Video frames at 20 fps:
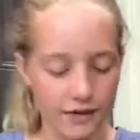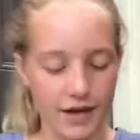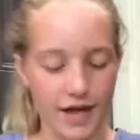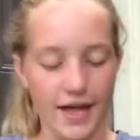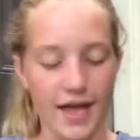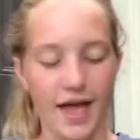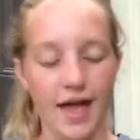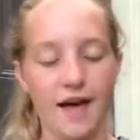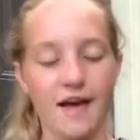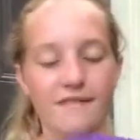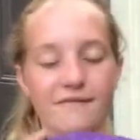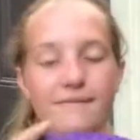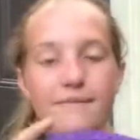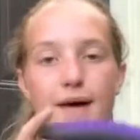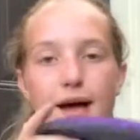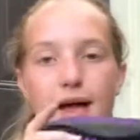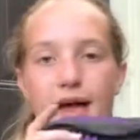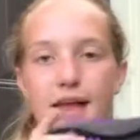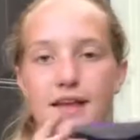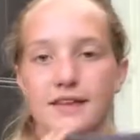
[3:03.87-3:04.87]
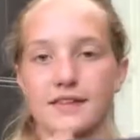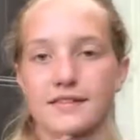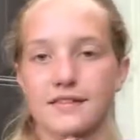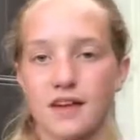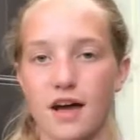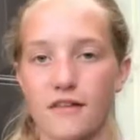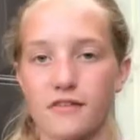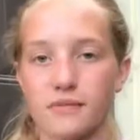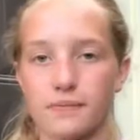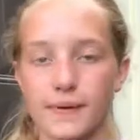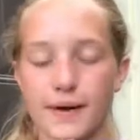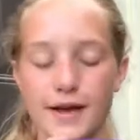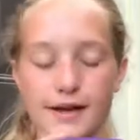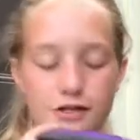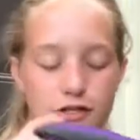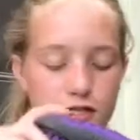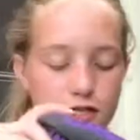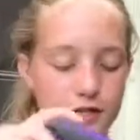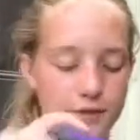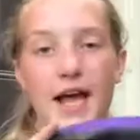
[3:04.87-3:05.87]
I have my soft
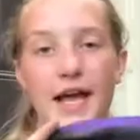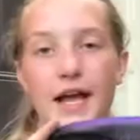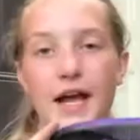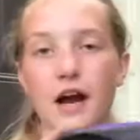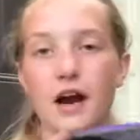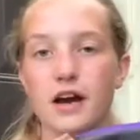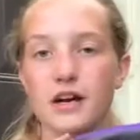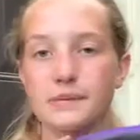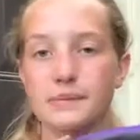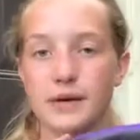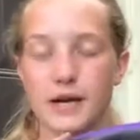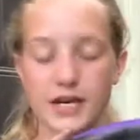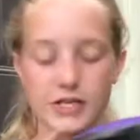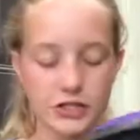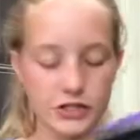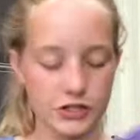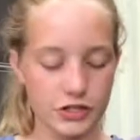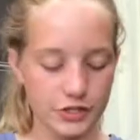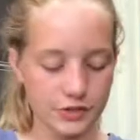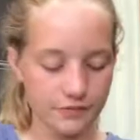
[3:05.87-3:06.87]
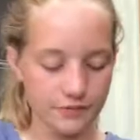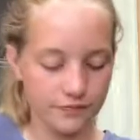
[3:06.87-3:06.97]
brush, my hard brush,